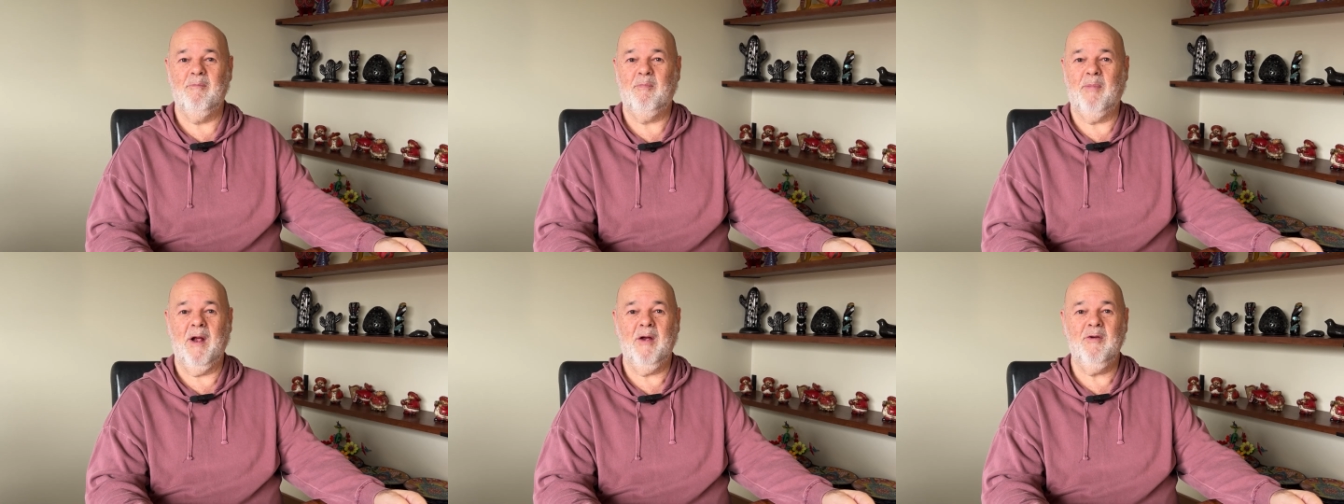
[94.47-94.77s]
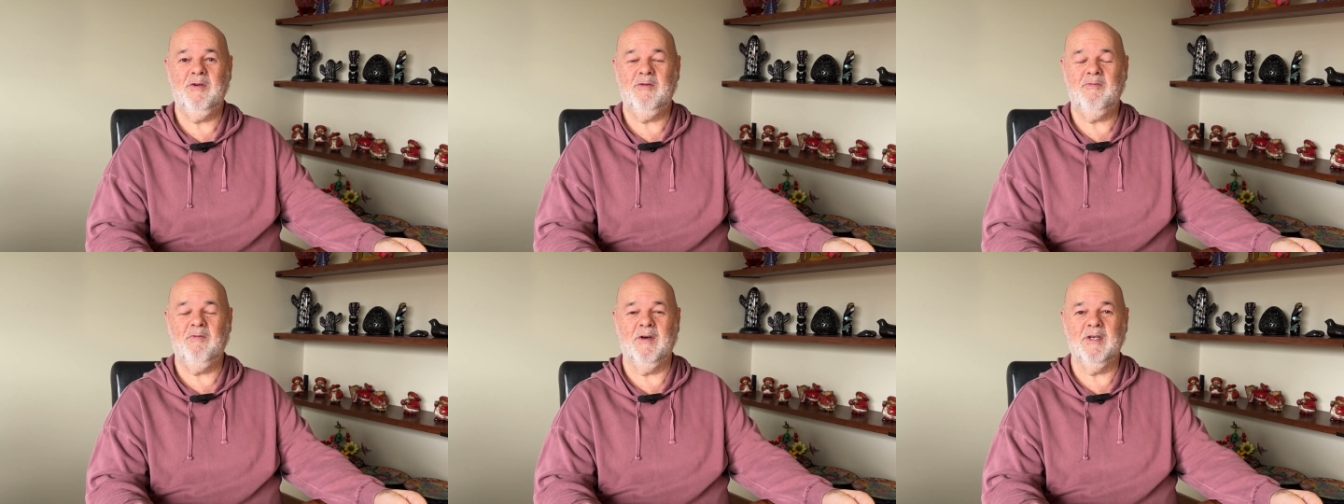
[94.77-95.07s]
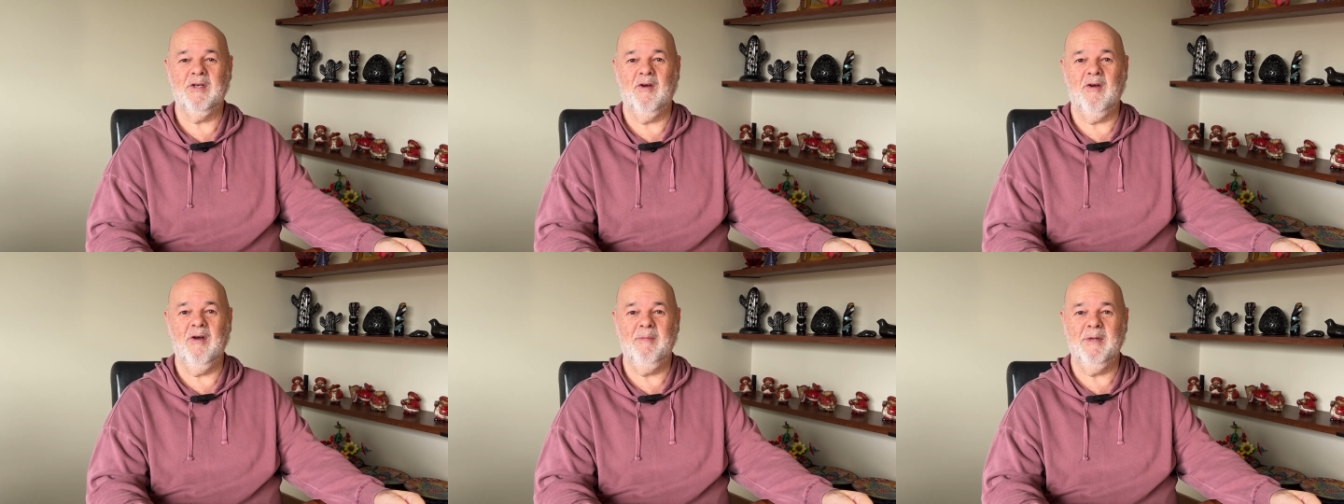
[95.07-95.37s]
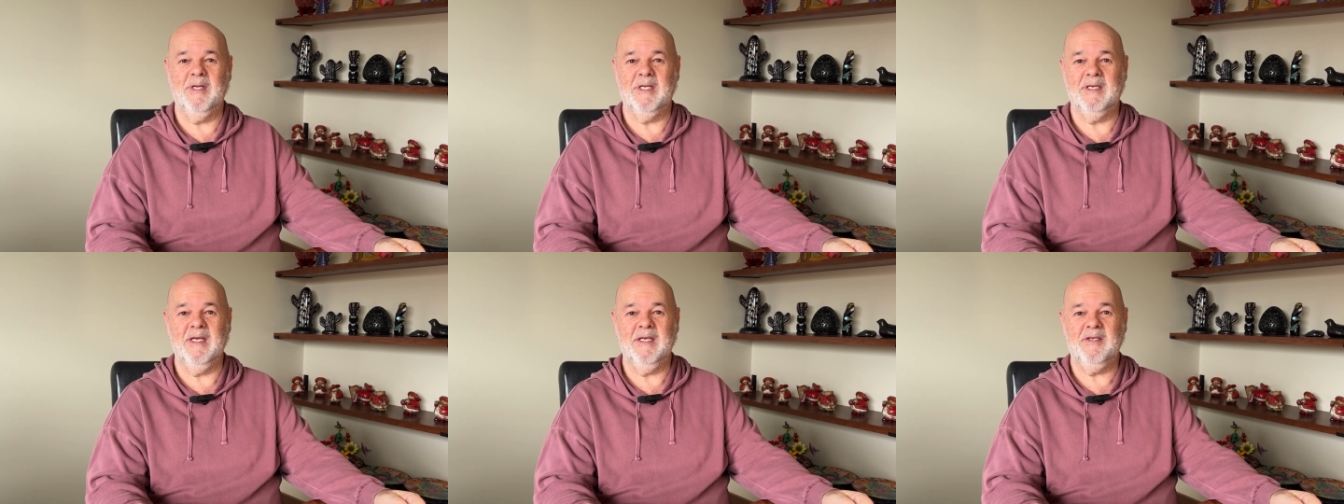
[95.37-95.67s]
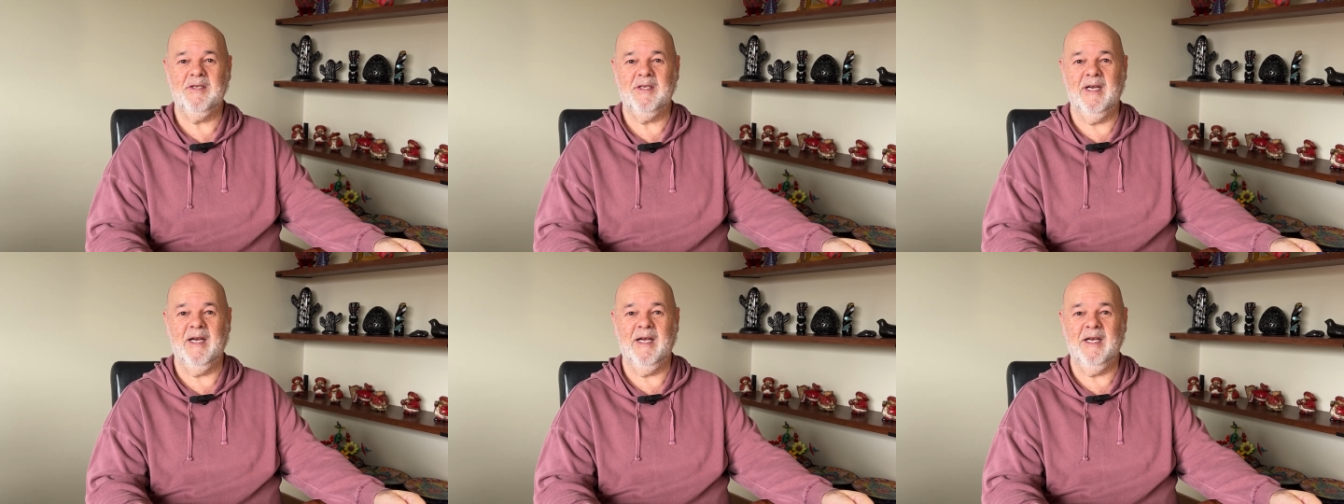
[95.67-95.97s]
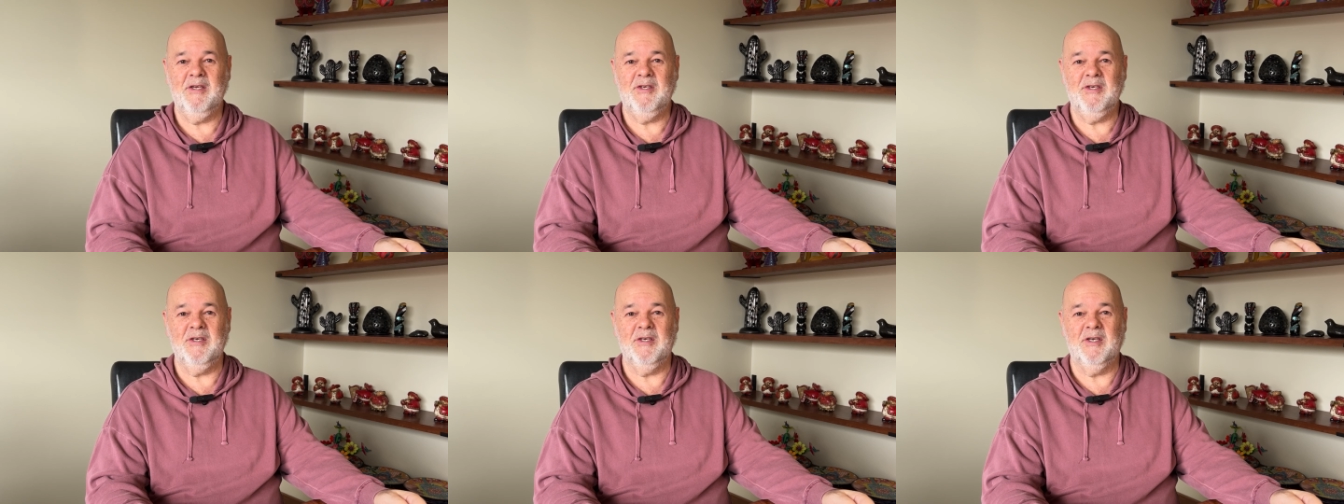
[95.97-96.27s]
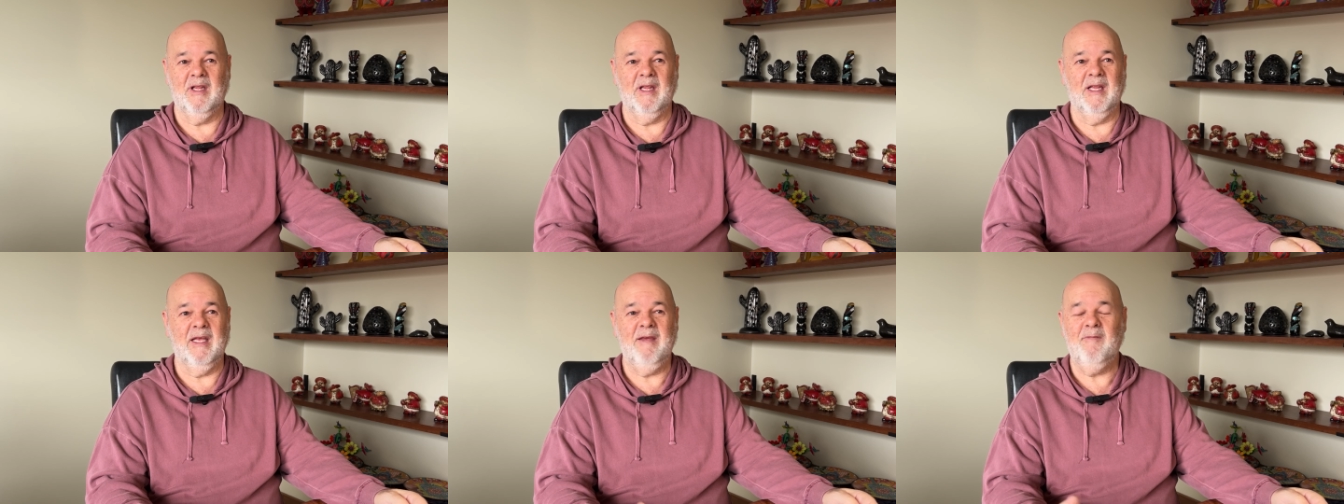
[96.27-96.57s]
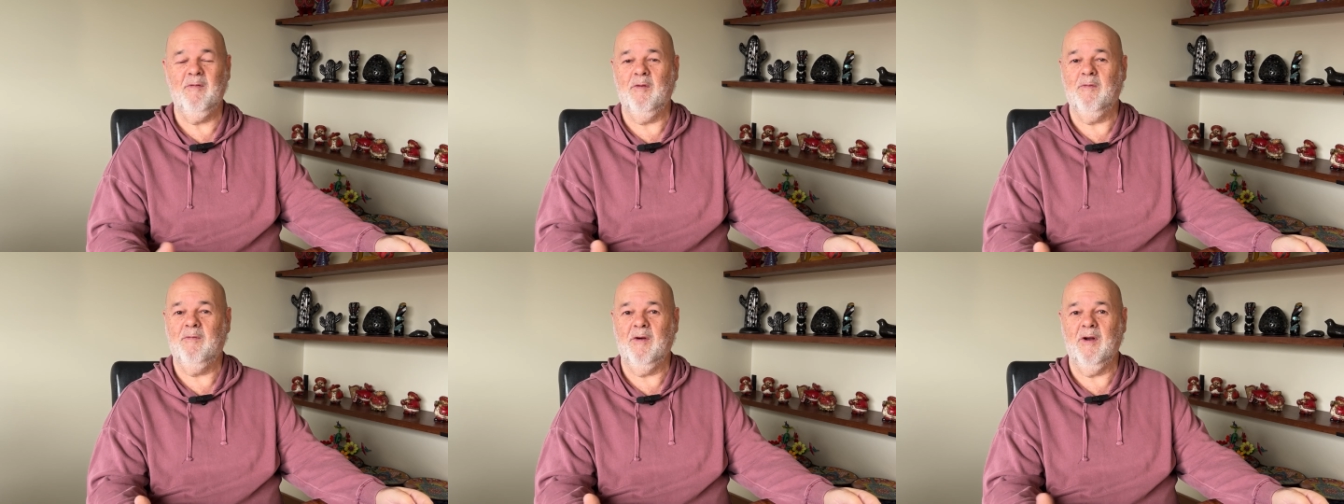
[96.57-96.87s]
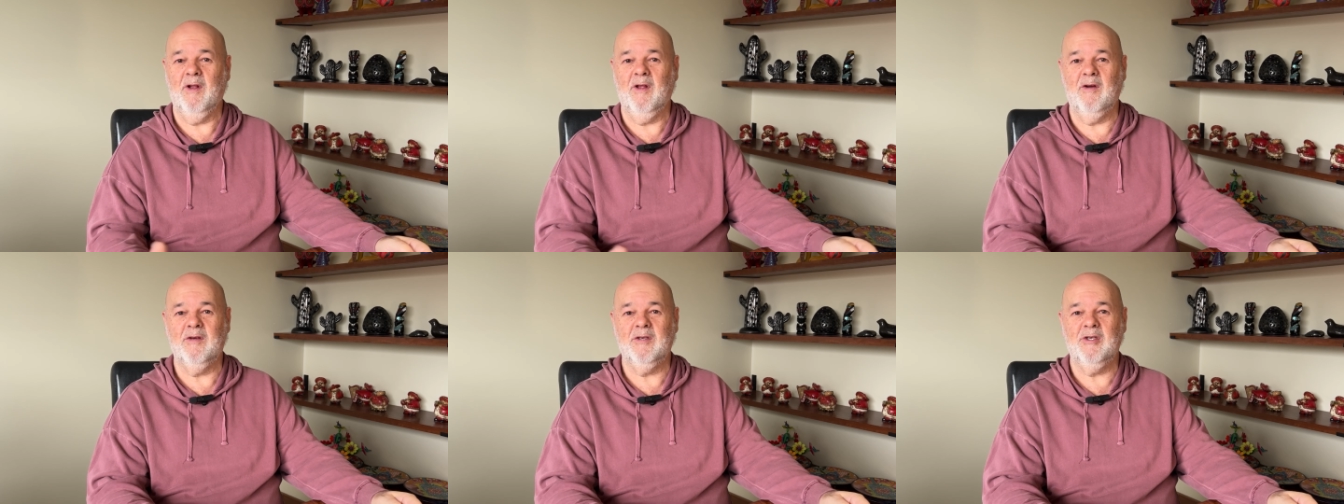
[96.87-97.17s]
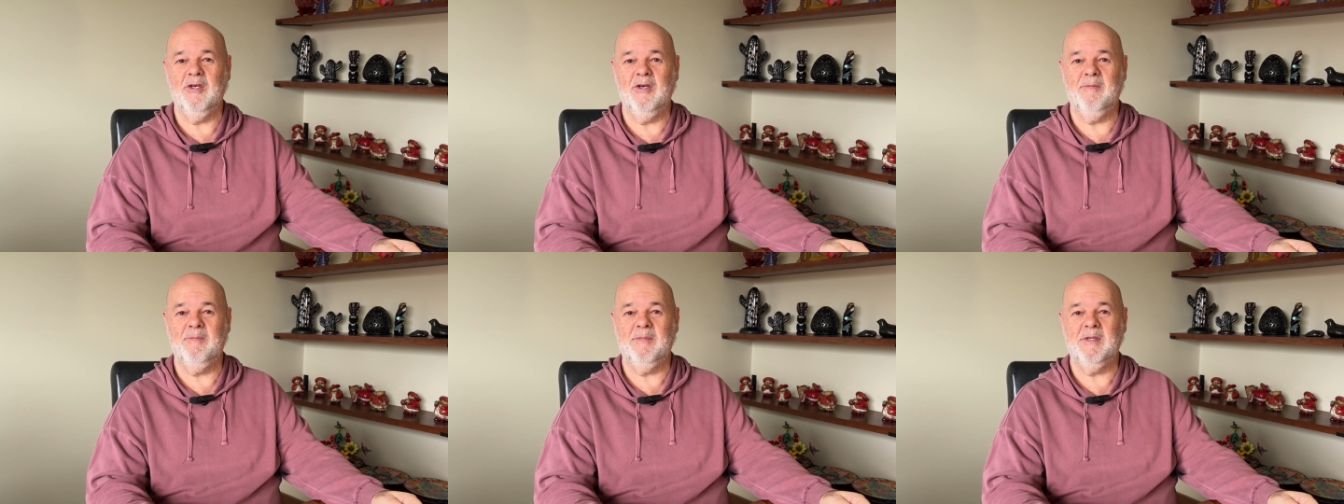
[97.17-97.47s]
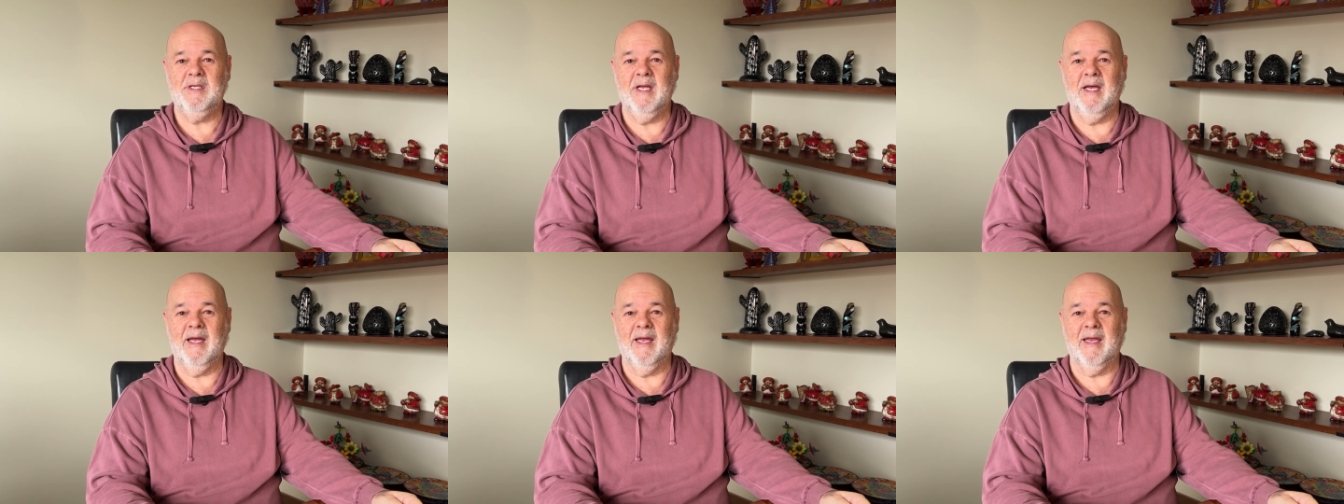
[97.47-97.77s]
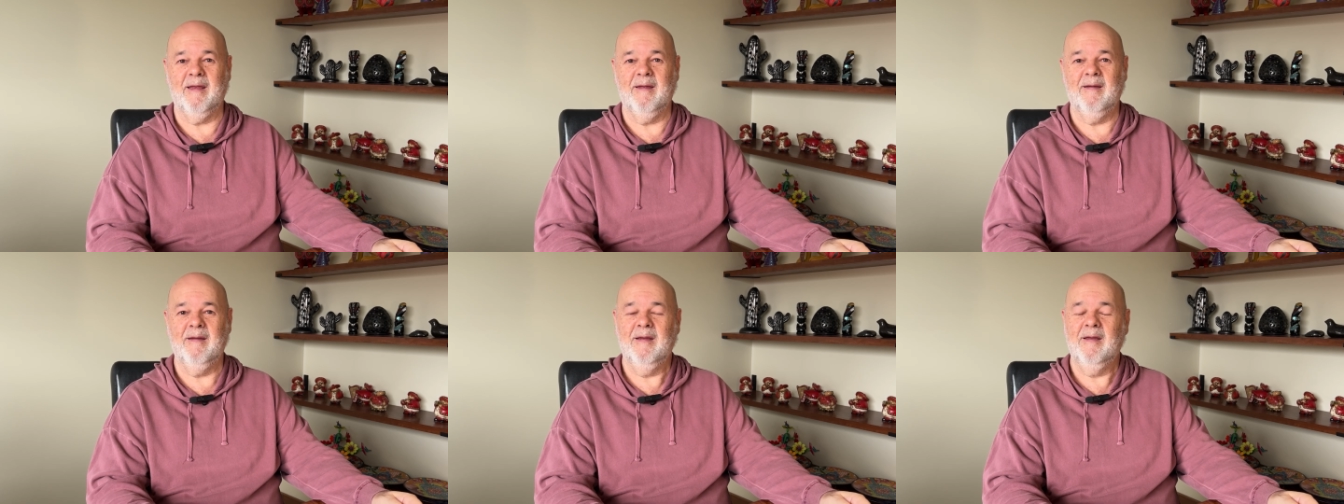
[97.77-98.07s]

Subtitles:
post-retirement destination to live or for a long-term stay,